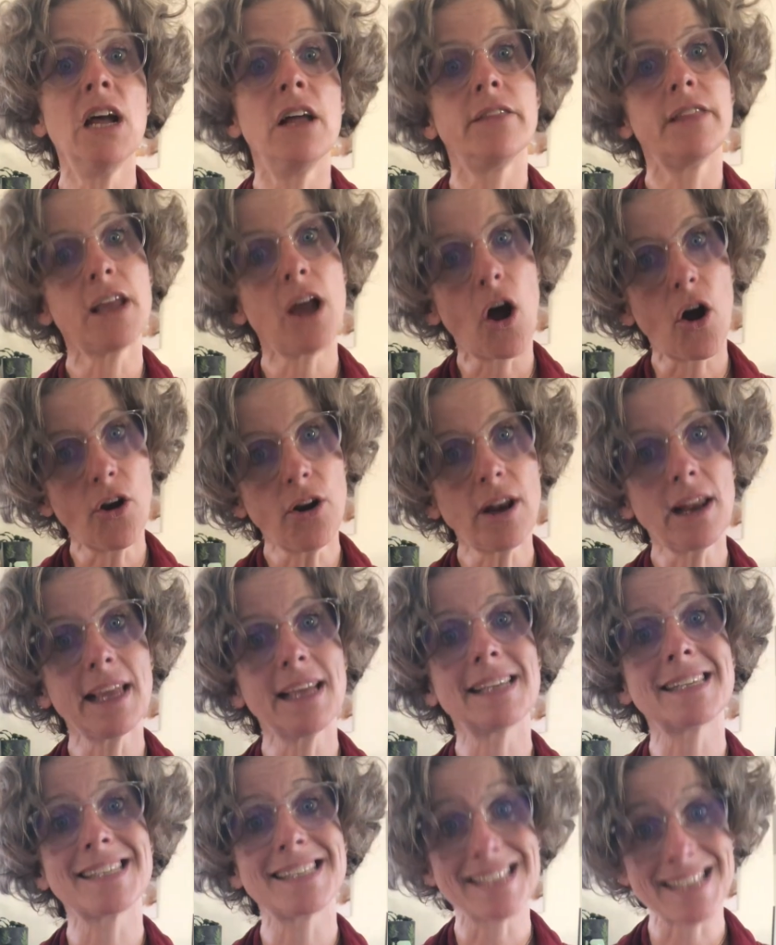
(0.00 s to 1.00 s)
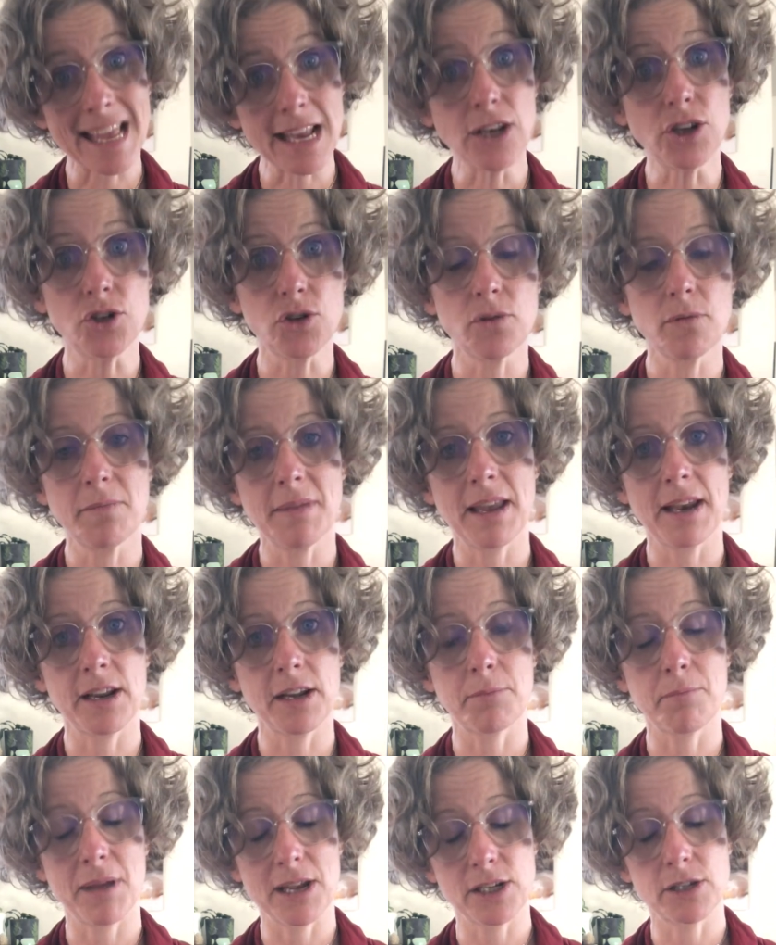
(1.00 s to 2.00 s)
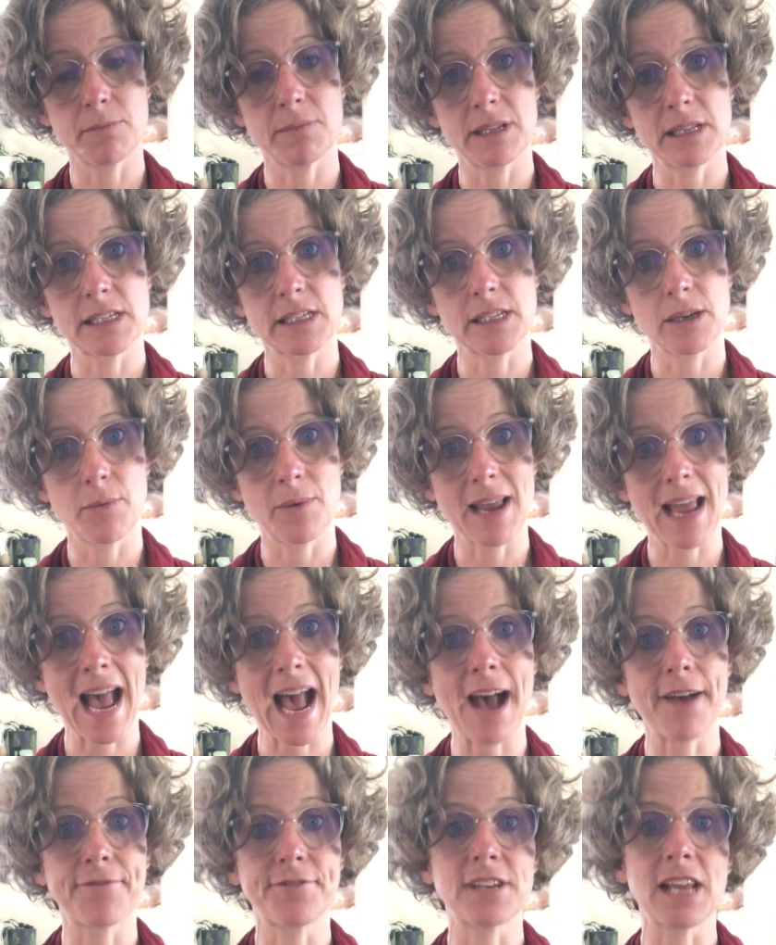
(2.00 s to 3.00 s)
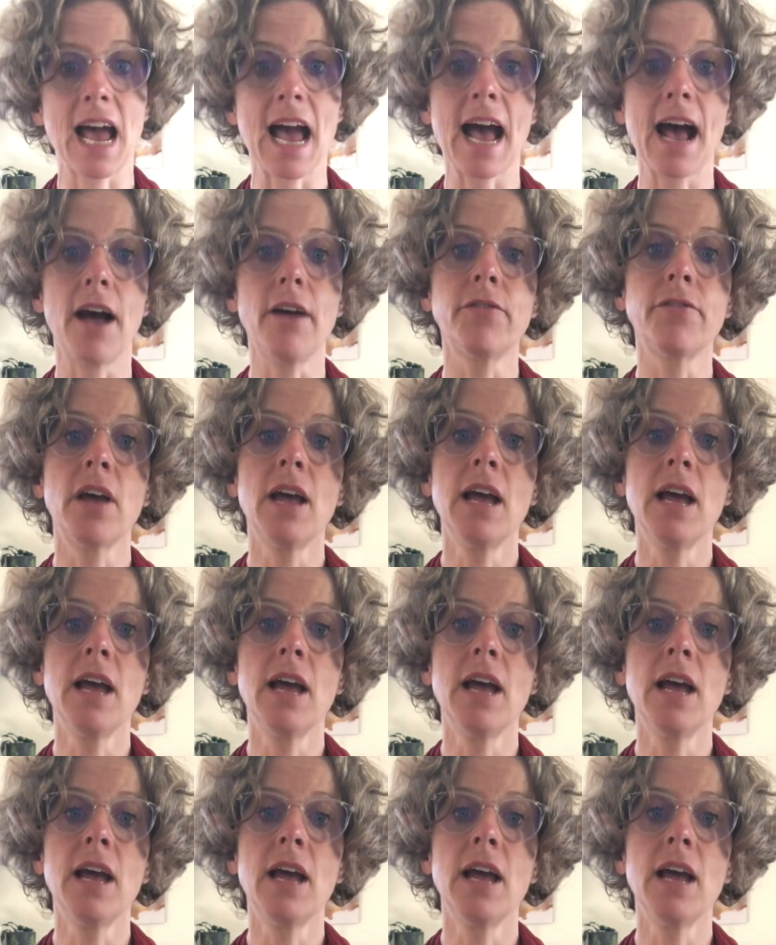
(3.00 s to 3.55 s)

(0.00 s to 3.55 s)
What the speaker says: The only essential measurements that we have to have